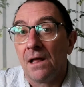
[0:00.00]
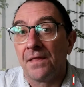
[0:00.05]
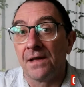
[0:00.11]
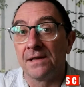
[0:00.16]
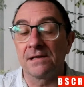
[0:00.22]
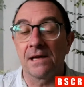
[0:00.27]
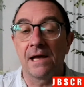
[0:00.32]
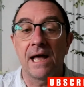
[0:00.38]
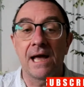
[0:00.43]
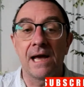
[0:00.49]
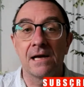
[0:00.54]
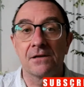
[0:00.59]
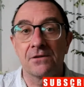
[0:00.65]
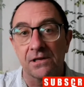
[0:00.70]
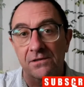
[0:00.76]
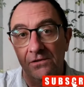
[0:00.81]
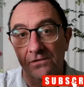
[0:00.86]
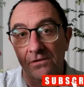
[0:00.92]
things like
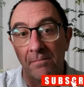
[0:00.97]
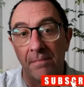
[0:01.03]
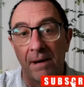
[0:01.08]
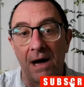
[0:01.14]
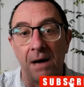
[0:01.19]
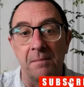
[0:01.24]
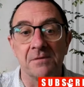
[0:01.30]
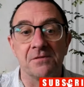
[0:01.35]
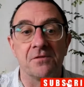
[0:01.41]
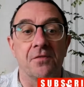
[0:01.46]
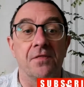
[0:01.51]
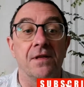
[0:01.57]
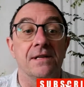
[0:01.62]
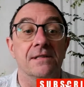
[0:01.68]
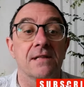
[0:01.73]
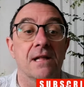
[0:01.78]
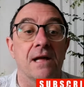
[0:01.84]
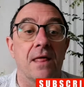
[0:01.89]
hairdressers and barbers and
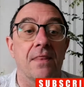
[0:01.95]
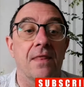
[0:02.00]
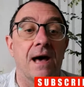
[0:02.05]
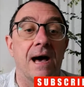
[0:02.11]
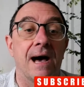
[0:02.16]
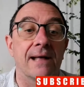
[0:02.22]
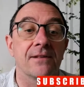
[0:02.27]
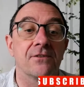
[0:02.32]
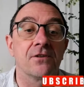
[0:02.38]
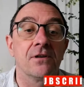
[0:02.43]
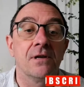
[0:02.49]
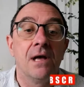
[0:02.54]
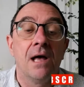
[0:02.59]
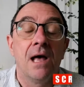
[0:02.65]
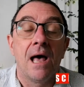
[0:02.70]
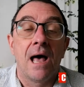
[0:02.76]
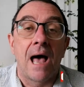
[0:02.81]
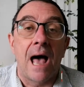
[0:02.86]
things like that.
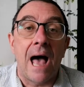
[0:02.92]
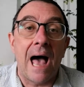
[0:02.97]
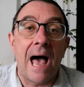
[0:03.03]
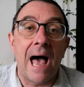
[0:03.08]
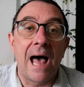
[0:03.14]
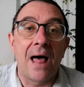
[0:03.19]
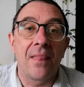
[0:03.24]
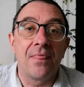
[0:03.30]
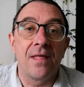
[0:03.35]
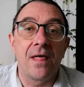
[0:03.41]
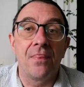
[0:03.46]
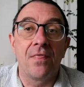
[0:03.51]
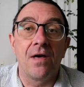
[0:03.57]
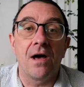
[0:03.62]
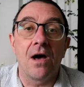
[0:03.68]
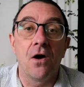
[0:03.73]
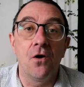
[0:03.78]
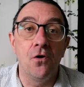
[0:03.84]
And then
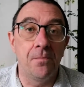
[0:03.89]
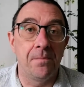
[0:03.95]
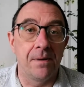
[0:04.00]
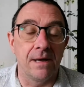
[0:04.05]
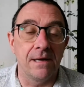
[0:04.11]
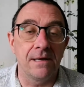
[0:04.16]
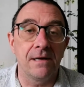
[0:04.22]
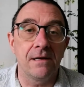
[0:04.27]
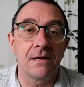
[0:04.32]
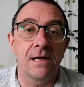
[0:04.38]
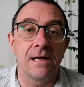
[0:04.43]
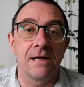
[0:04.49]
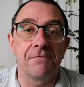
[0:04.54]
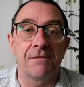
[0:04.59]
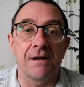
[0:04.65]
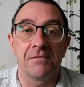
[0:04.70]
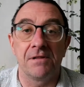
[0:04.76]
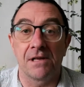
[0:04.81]
they're hoping,
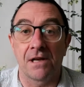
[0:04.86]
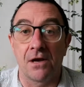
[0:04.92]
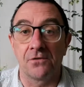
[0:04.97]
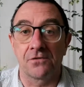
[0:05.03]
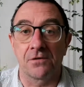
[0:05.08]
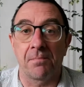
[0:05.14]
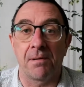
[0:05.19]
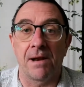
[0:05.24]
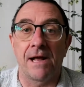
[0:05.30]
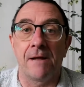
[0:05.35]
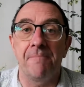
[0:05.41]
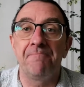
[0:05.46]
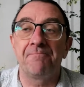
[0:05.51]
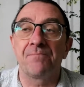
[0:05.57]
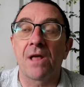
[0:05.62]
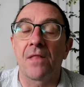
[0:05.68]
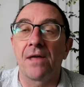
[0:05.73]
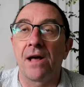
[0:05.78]
if everything goes to
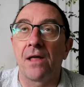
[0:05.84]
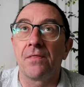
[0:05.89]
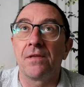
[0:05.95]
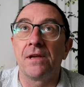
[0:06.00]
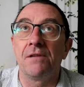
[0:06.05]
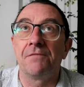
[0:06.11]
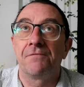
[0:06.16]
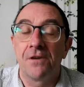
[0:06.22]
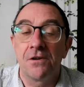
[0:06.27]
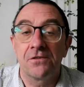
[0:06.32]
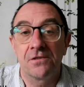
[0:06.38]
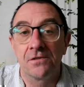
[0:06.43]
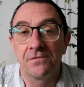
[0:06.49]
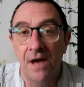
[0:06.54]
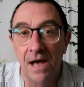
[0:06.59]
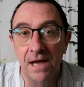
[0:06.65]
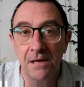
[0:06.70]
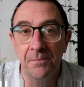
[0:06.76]
plan, that the 1st
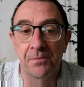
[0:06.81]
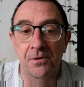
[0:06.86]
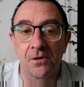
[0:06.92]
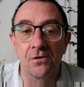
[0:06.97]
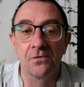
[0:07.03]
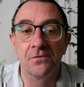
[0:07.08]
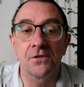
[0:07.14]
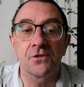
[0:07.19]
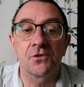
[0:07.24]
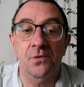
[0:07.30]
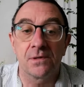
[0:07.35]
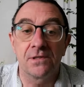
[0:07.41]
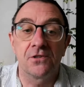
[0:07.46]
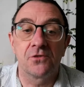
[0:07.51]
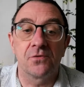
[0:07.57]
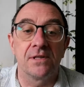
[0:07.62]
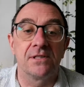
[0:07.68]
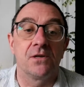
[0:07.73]
of April
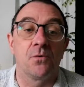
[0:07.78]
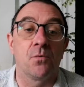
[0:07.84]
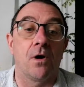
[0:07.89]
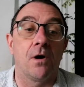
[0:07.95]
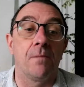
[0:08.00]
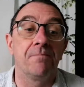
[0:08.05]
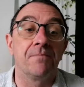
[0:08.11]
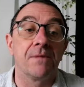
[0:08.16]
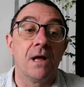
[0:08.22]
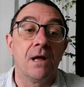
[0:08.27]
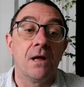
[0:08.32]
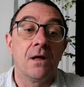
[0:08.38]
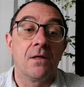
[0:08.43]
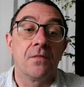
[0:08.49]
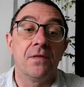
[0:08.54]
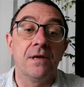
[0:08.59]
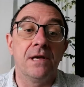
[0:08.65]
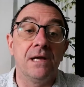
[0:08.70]
2021,
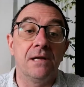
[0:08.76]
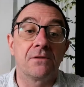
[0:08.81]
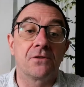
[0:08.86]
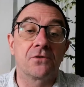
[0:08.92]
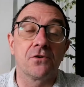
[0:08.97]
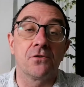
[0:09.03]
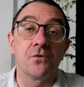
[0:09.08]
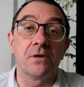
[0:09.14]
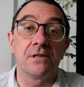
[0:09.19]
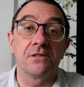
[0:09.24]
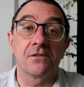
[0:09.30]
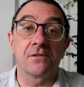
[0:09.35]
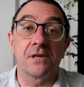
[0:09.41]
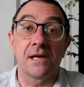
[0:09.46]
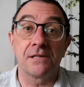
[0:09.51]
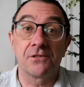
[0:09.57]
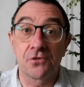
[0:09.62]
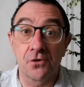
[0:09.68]
the
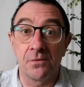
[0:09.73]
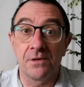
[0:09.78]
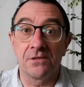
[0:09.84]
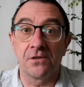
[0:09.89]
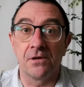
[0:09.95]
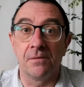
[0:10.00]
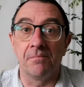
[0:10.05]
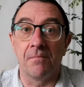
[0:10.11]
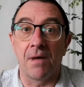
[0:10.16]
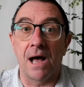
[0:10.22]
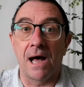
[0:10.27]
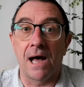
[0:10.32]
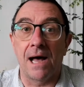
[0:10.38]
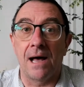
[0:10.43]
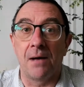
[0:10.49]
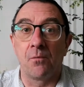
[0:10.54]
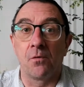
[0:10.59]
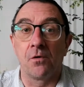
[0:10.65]
tourism
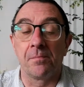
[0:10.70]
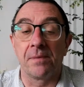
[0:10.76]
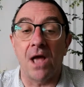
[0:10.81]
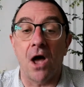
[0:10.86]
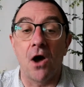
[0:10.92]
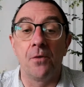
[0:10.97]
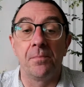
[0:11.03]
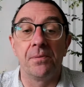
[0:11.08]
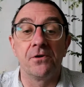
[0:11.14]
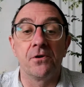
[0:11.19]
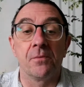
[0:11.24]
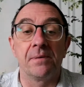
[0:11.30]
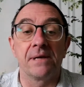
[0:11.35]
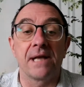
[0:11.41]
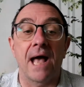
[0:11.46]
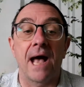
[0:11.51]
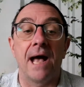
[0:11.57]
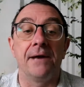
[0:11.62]
will be opened up
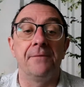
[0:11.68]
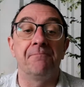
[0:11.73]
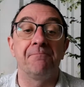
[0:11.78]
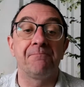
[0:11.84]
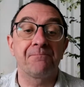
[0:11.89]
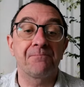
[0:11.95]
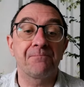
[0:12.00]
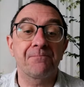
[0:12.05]
again.